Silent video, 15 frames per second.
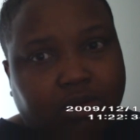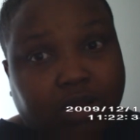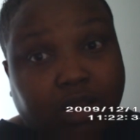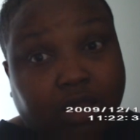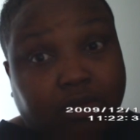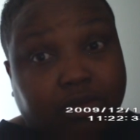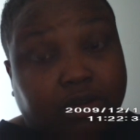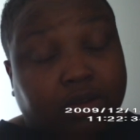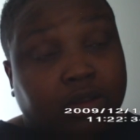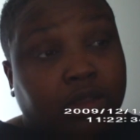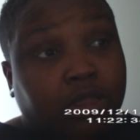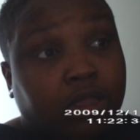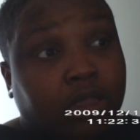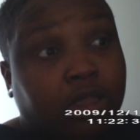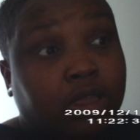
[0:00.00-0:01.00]
or whatever,
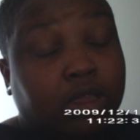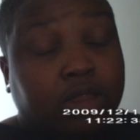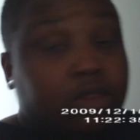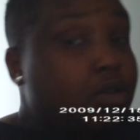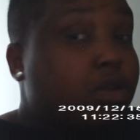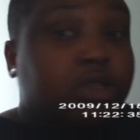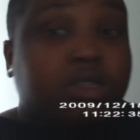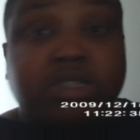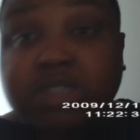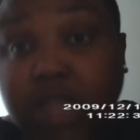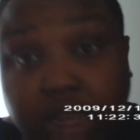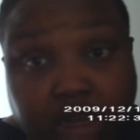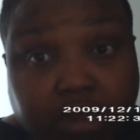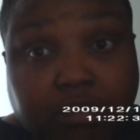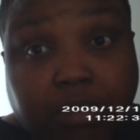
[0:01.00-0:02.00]
they're
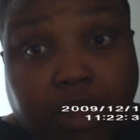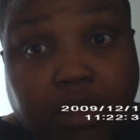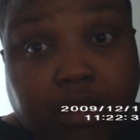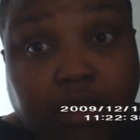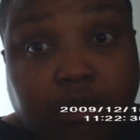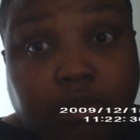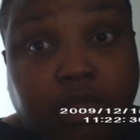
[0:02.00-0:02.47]
excited about it